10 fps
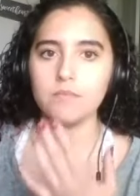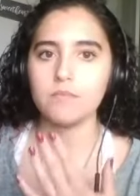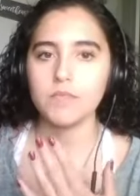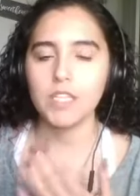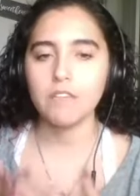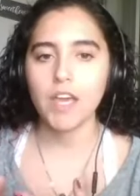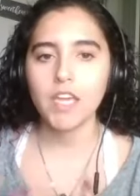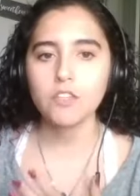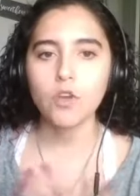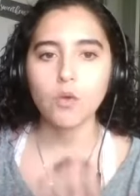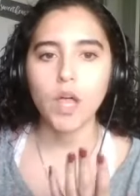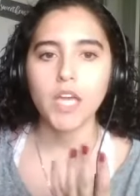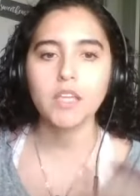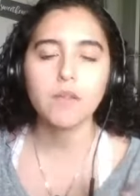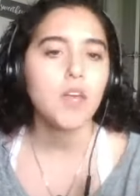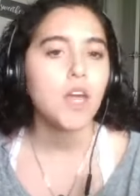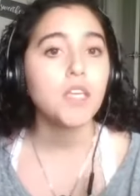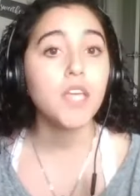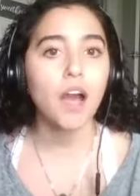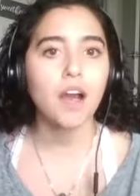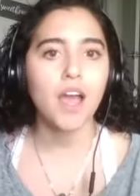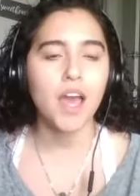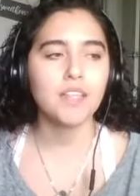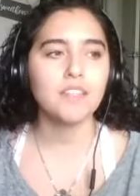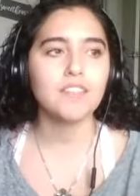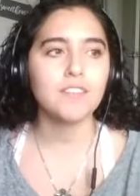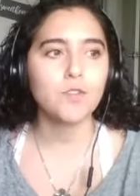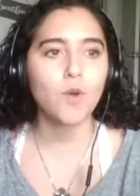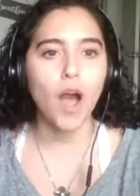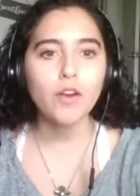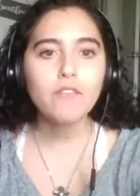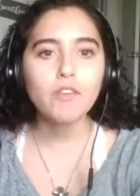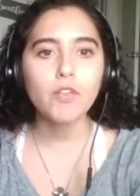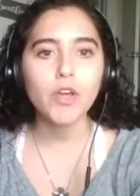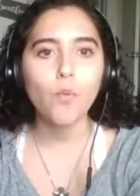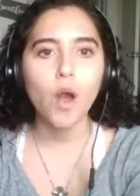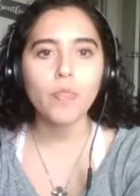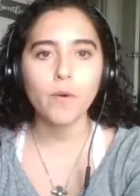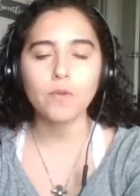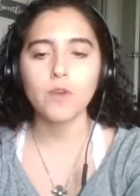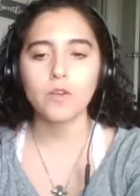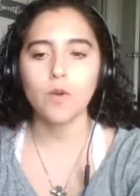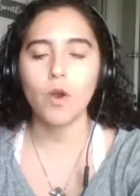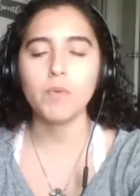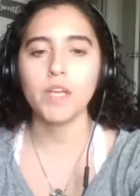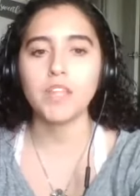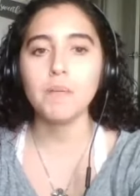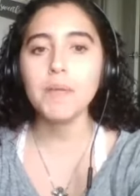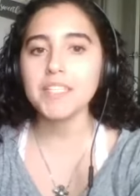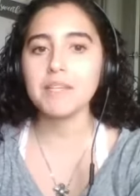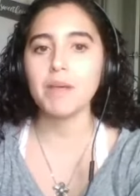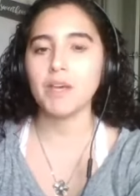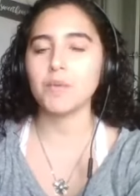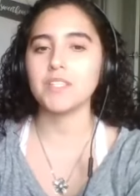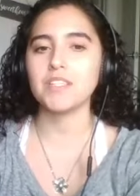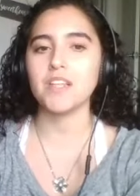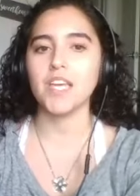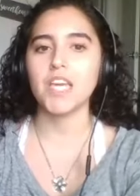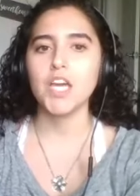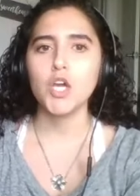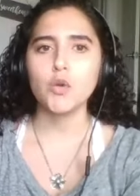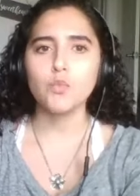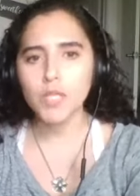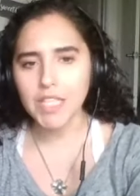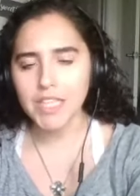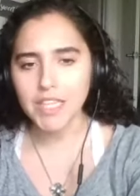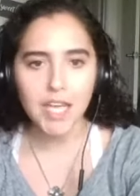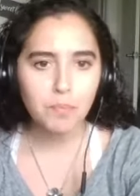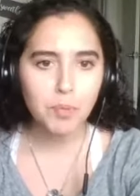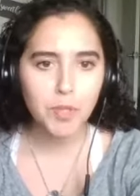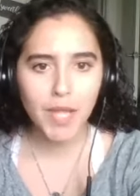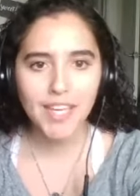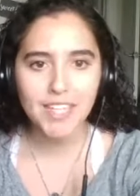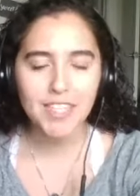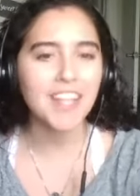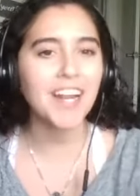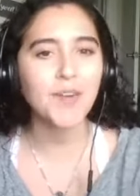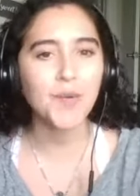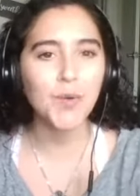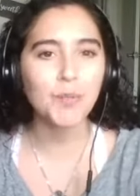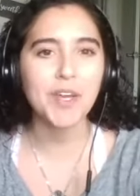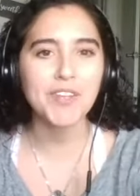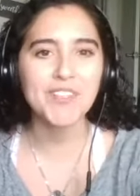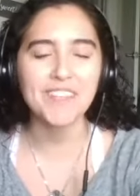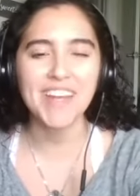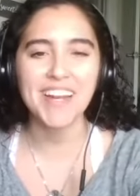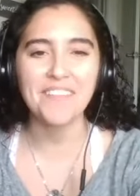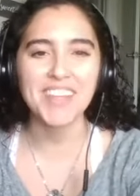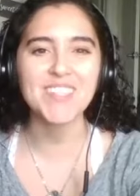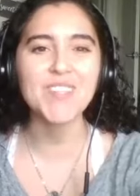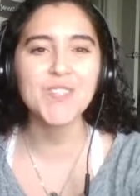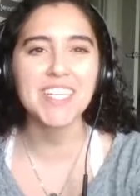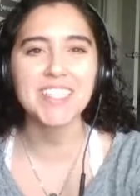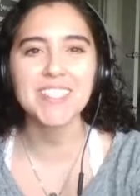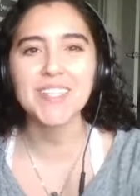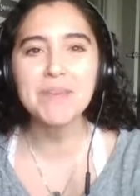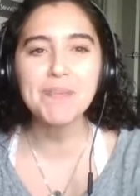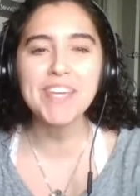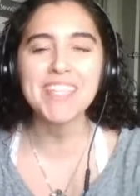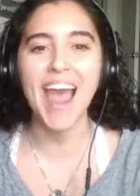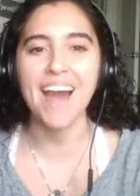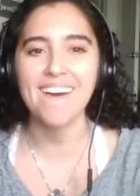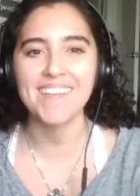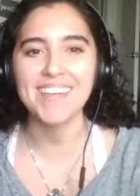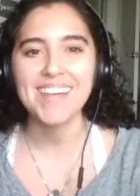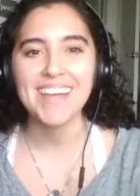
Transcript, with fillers: leaving. So like, yeah, and so I don't even know like what the Ozarks are, but like they made it seem like it was this like really lit place. And then I Googled pictures of it and I'm like, this looks like a sleepy town.